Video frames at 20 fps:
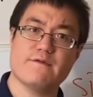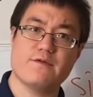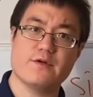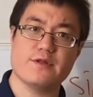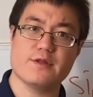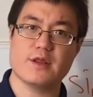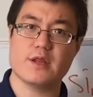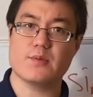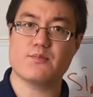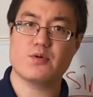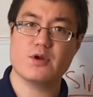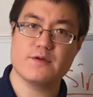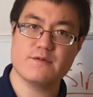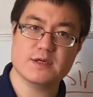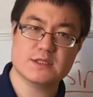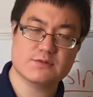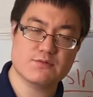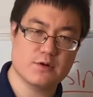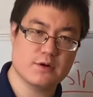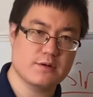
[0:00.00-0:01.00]
different than the
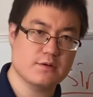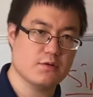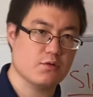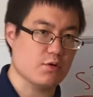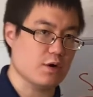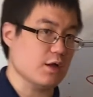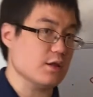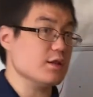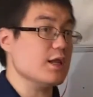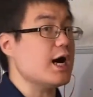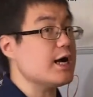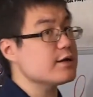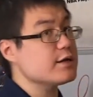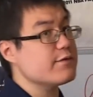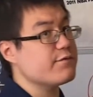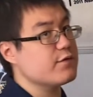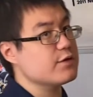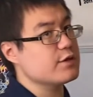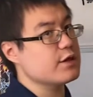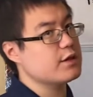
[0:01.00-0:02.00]
previous one, or a lot
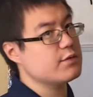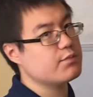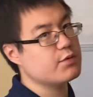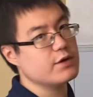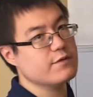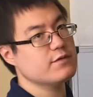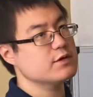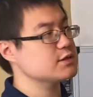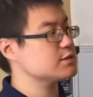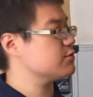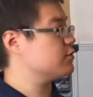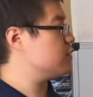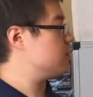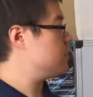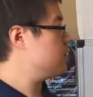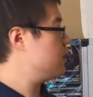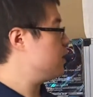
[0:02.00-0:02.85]
different than the previous one,